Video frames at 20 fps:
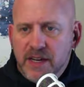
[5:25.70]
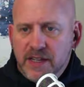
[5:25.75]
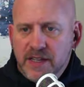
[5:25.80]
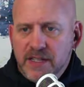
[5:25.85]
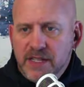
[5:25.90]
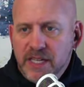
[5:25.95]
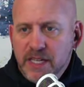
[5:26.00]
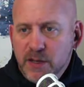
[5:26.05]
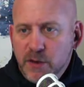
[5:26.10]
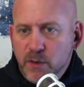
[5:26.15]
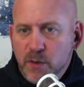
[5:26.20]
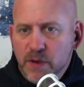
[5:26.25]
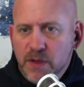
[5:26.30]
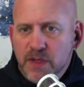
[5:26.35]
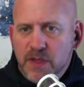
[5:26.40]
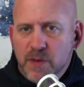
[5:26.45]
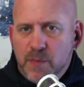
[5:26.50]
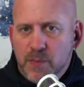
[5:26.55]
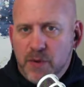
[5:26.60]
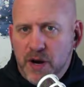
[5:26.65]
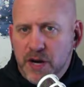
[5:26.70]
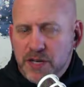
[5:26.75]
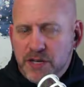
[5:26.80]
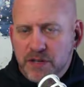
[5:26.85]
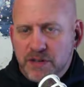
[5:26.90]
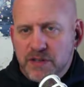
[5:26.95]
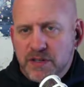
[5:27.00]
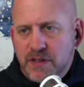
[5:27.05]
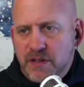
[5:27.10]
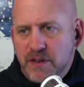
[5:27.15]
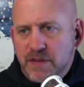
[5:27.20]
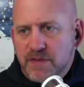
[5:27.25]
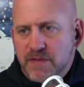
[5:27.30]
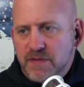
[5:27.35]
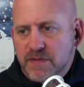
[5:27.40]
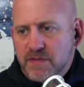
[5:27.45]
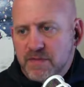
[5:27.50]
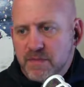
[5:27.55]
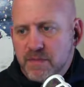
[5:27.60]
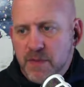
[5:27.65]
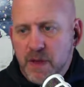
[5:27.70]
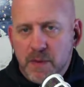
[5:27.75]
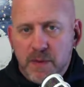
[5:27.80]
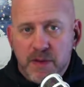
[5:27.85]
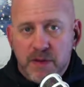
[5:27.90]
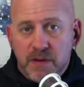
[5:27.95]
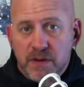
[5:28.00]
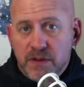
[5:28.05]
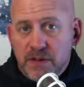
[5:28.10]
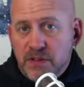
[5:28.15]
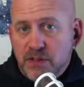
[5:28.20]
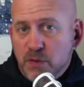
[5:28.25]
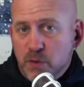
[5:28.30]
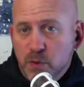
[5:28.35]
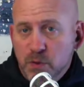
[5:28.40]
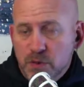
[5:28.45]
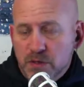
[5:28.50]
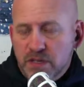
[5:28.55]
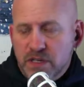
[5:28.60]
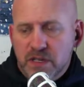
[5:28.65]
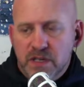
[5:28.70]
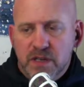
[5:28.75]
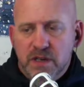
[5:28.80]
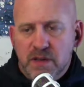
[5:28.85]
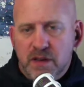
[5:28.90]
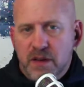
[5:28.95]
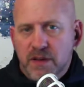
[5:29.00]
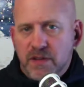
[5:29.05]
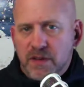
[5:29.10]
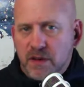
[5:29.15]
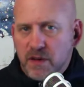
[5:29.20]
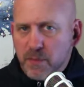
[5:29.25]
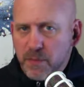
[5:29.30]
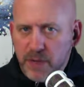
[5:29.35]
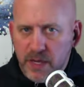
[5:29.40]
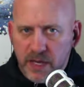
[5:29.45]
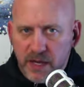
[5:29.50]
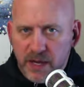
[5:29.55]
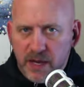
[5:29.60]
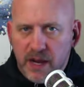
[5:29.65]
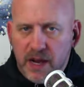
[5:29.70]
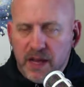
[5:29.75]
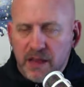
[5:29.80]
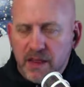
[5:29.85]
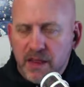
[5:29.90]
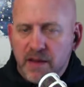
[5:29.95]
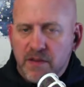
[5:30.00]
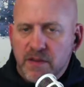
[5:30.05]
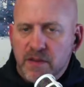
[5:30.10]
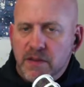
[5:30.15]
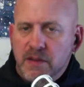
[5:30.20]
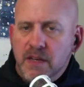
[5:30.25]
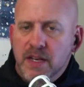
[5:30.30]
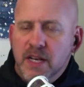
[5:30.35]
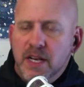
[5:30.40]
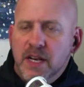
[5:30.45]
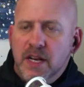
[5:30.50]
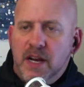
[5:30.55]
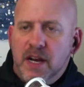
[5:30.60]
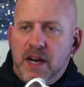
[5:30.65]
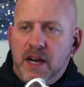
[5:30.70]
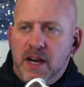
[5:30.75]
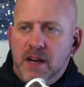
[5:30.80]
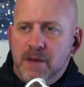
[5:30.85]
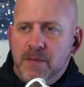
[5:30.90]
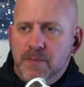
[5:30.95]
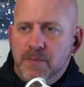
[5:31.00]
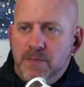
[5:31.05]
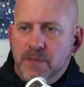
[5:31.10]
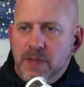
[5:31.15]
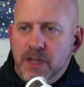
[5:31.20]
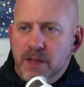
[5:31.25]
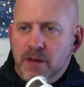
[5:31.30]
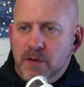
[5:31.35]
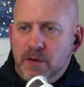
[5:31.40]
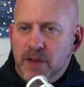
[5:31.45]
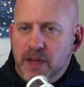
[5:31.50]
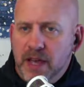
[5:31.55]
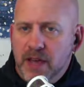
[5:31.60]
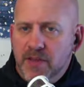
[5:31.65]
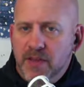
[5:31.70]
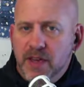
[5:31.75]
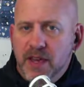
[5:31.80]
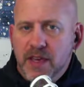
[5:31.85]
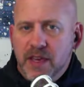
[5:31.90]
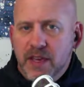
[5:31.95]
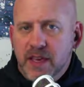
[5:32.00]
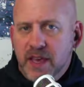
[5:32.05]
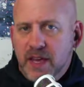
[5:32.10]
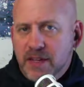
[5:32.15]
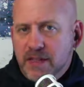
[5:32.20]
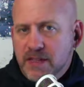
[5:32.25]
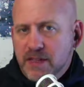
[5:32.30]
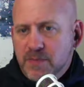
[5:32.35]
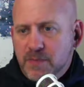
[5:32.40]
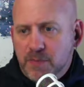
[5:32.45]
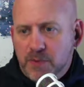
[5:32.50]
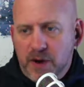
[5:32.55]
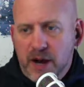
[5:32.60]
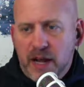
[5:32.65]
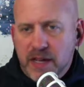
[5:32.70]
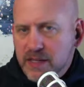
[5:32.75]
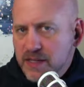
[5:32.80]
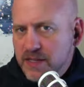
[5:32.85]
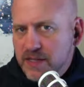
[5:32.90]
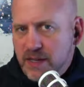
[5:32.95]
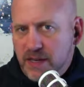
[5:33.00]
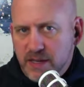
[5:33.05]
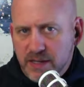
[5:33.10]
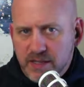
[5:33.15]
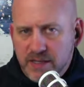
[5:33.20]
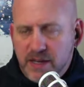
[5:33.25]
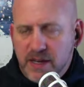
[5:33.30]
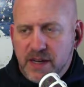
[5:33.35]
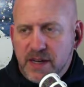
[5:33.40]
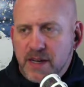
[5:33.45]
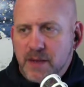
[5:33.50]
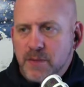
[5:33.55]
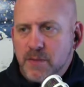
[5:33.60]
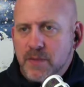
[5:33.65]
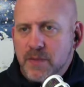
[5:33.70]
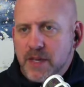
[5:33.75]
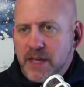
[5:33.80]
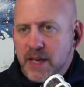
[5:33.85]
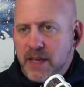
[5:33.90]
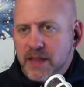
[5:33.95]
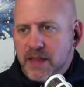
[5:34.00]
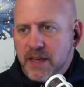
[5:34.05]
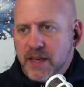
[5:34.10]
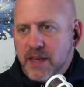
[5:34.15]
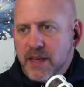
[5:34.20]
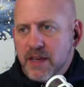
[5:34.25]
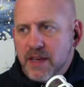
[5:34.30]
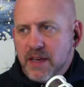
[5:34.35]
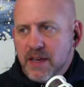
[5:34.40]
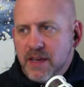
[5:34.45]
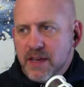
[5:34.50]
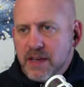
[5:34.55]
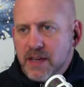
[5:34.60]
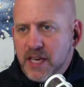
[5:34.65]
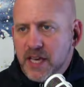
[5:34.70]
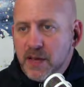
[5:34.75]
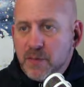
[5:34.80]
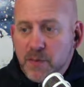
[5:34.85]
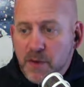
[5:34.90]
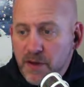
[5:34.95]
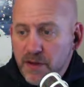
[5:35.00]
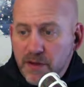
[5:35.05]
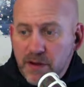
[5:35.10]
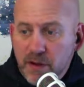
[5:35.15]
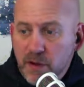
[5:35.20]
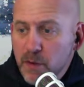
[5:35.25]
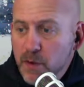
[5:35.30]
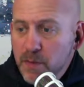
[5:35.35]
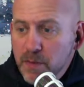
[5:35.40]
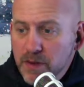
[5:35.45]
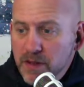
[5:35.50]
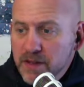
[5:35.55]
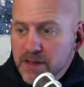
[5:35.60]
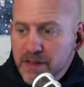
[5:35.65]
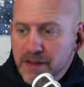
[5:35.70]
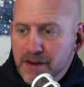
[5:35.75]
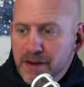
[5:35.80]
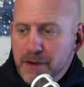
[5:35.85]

deal with the pressures of maybe they're in school still and they're competing at a high level? Can they get to practice on time? Can they keep all their equipment